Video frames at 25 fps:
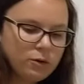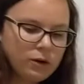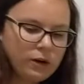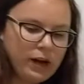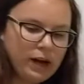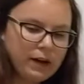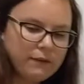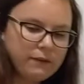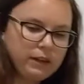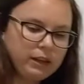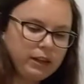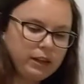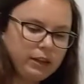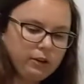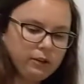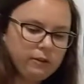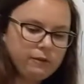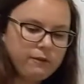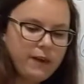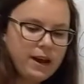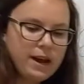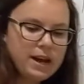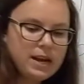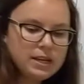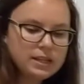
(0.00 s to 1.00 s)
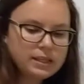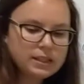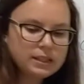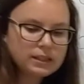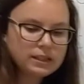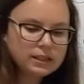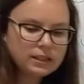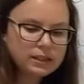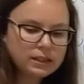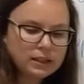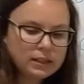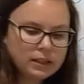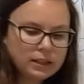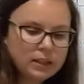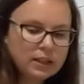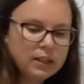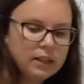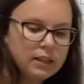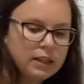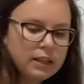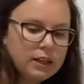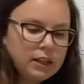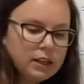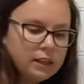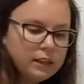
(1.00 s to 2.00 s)
We have a little vase,
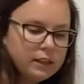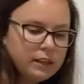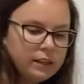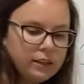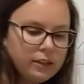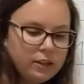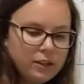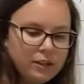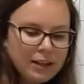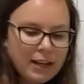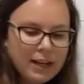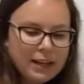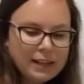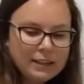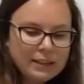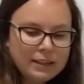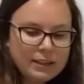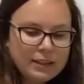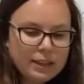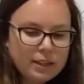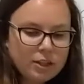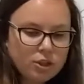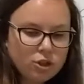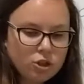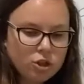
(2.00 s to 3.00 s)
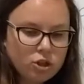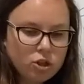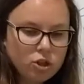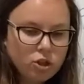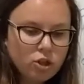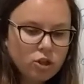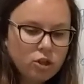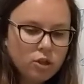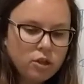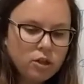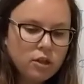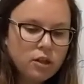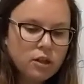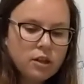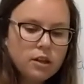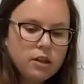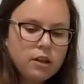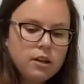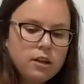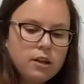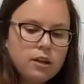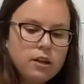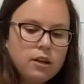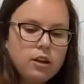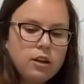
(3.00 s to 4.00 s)
a little glass dish,
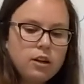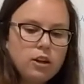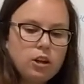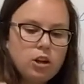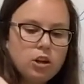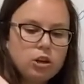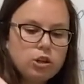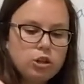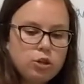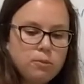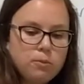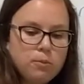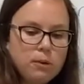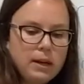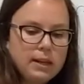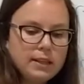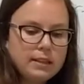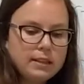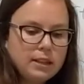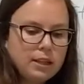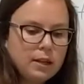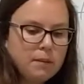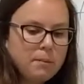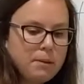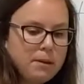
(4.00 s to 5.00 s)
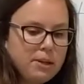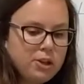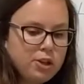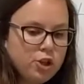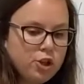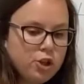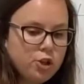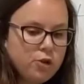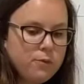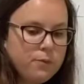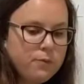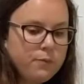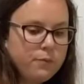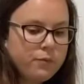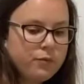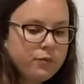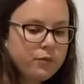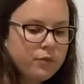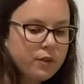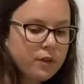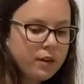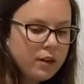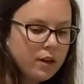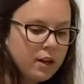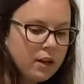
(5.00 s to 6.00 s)
a large plastic pitcher,
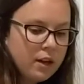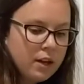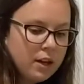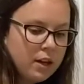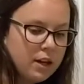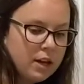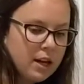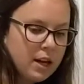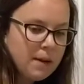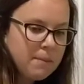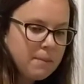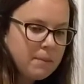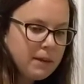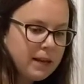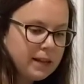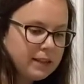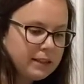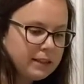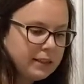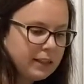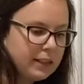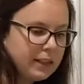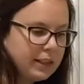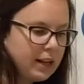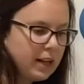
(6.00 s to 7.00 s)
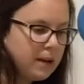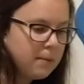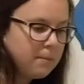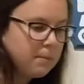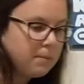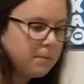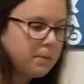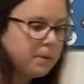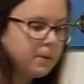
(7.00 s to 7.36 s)
a plastic cup,